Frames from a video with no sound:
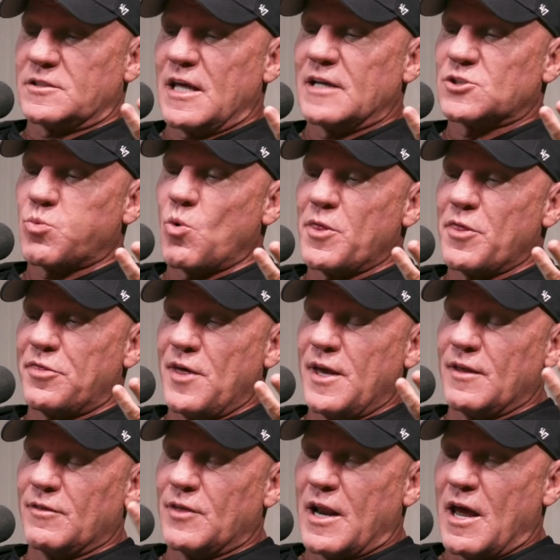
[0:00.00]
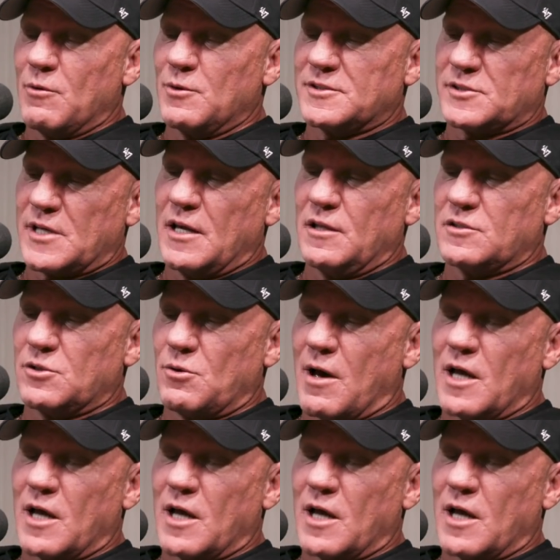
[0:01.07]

that's one thing that I would say to